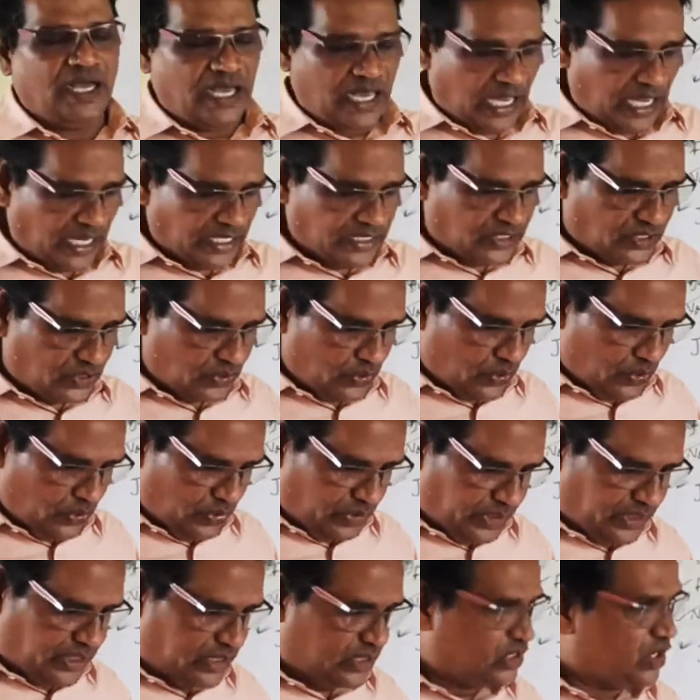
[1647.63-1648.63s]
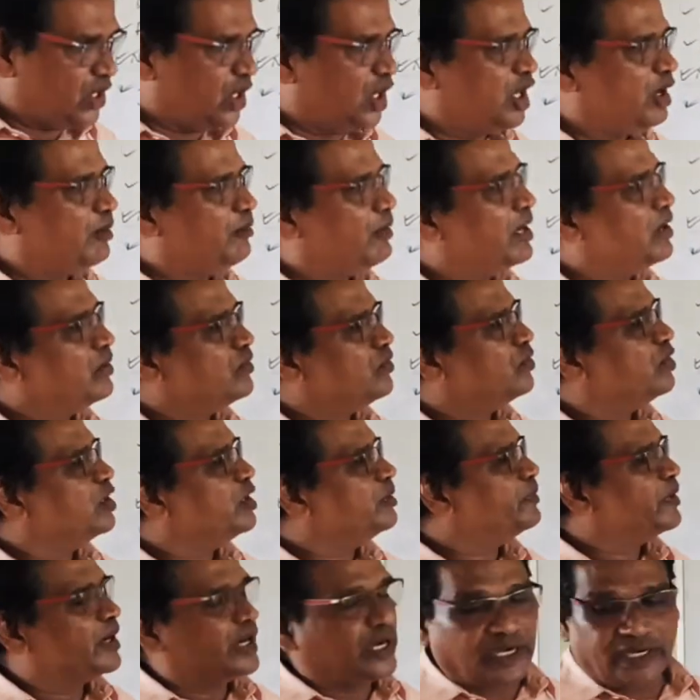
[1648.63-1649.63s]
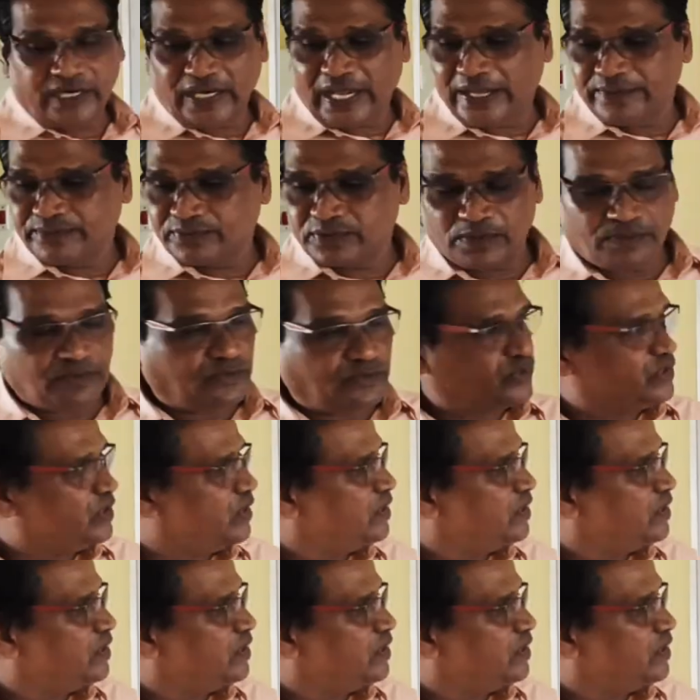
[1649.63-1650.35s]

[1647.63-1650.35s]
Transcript: So this is all about different types of